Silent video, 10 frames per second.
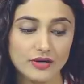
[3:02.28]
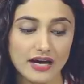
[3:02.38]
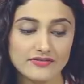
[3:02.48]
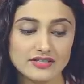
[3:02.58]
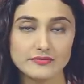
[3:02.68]
to
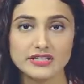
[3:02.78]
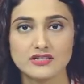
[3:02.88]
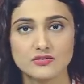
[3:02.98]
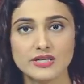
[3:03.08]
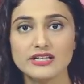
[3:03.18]
have
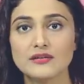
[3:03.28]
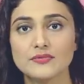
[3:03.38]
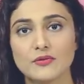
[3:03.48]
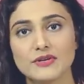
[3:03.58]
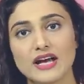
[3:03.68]
something sweet, I'll
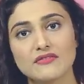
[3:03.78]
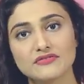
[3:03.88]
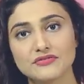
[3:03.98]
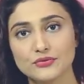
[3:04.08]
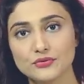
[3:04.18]
probably have
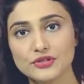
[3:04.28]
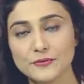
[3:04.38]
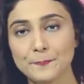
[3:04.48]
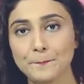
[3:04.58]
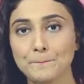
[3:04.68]
a fruit.
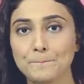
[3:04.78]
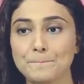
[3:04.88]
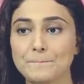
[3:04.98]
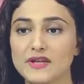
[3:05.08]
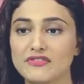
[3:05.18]

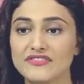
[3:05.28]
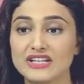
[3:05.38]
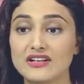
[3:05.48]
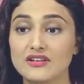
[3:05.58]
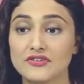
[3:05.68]
If I
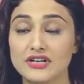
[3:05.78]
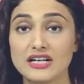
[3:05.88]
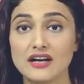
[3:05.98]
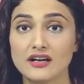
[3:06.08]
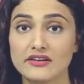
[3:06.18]
feel
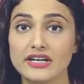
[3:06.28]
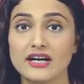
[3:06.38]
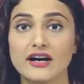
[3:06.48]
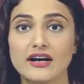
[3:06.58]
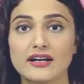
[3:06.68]
really
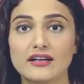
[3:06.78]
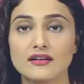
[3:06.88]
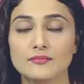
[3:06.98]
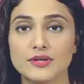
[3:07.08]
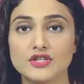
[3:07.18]
hungry,
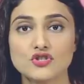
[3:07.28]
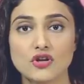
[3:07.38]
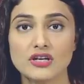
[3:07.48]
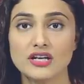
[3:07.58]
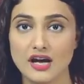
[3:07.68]
I'll binge
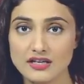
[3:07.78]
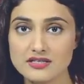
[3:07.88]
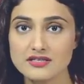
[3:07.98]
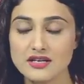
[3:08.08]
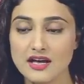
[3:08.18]
on
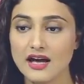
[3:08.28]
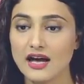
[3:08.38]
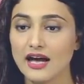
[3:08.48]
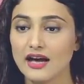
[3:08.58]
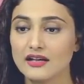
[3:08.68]
nuts.
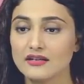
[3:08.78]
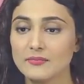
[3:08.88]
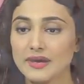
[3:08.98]
And the